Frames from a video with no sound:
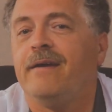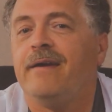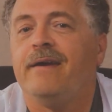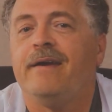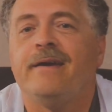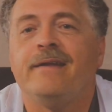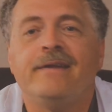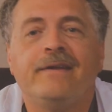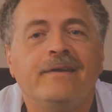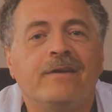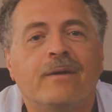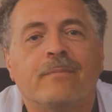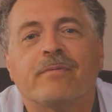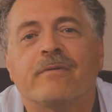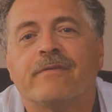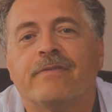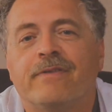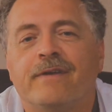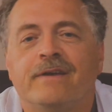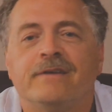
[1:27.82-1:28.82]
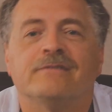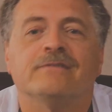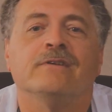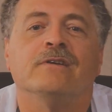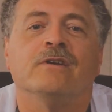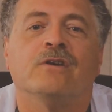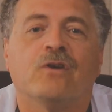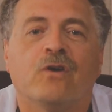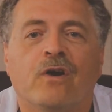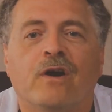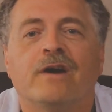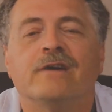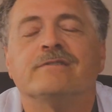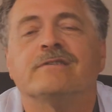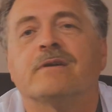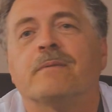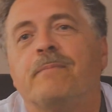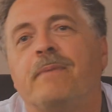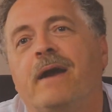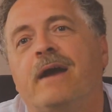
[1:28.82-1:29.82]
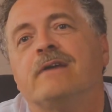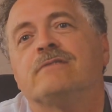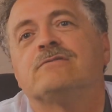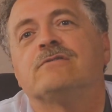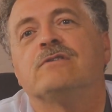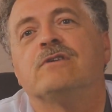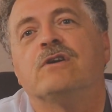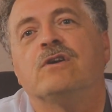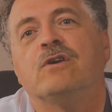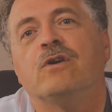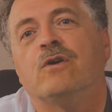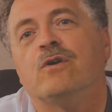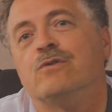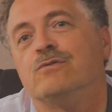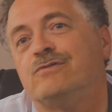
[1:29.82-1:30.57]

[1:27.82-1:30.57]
Any number of things can cause a capacitor to go